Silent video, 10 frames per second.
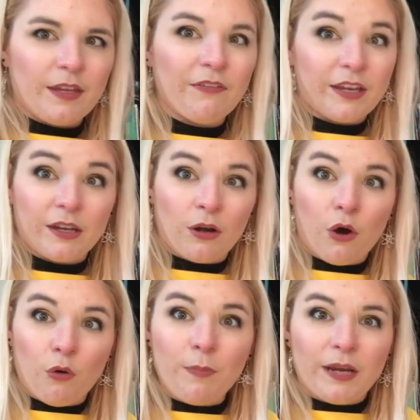if I can
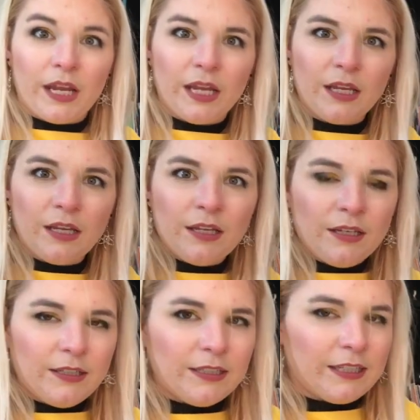open it,
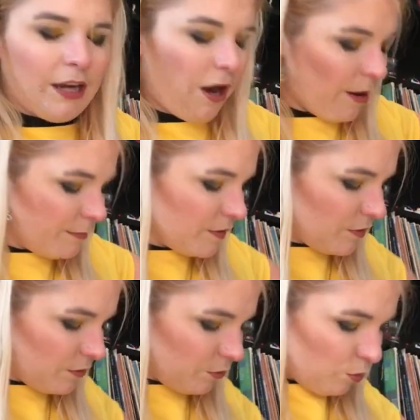
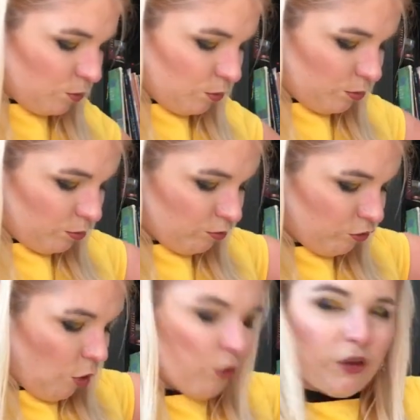comes
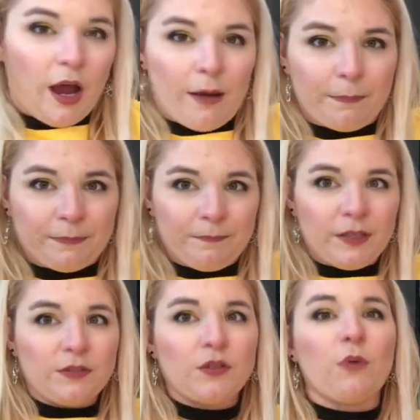rolled up.
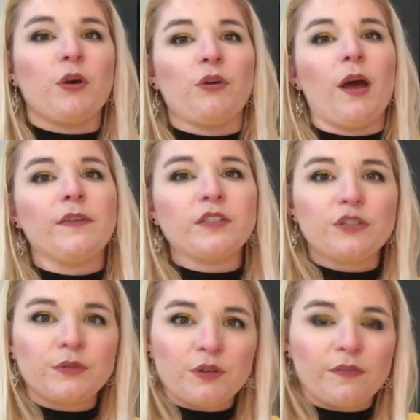So what you have to
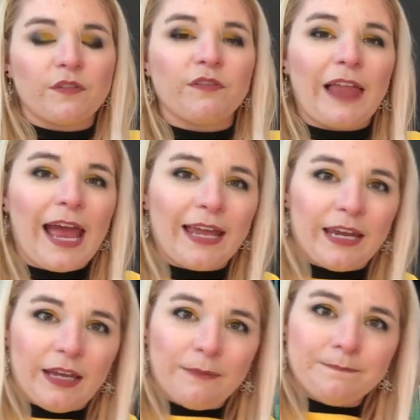do is you have to flatten
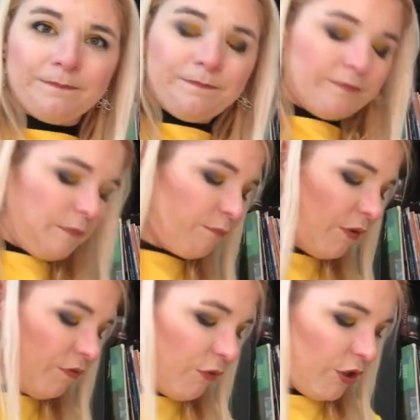it
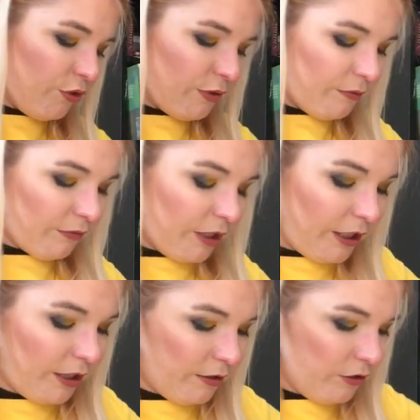before you can
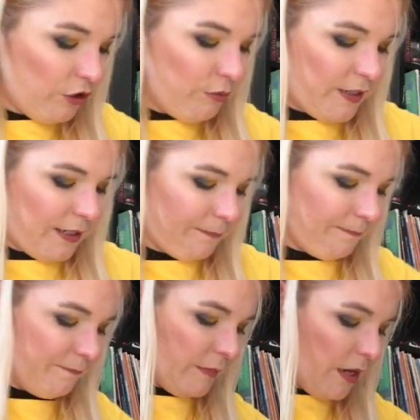really use it,
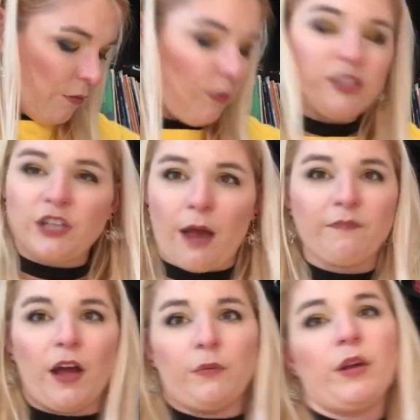which I'm
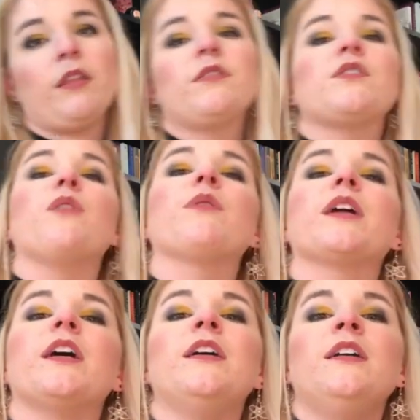fine with. So we're
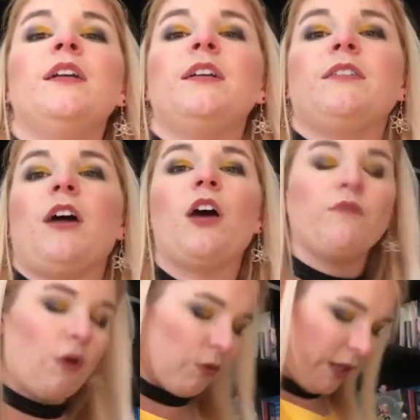gonna
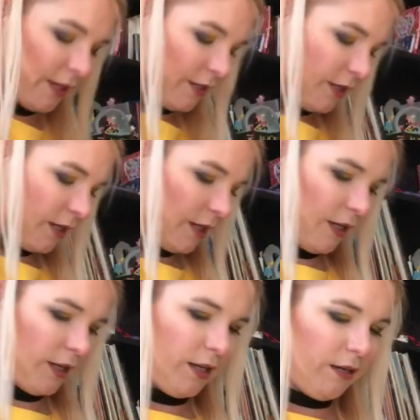unroll it
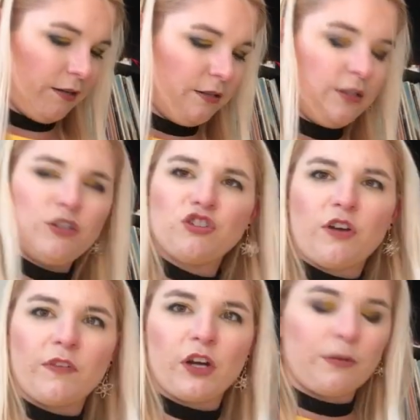and
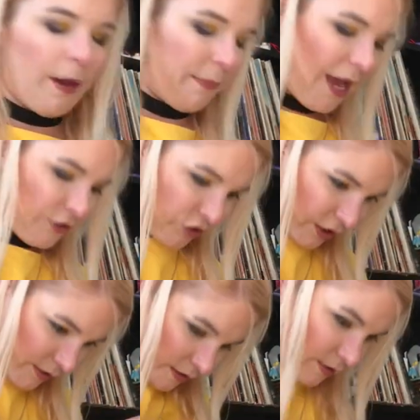shove it under my
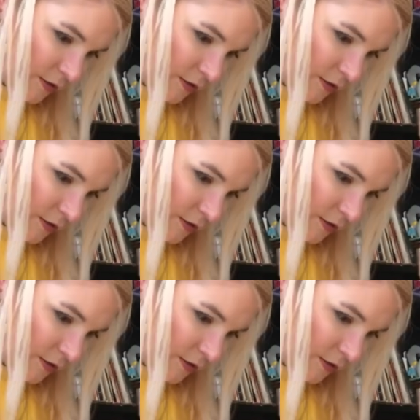mattress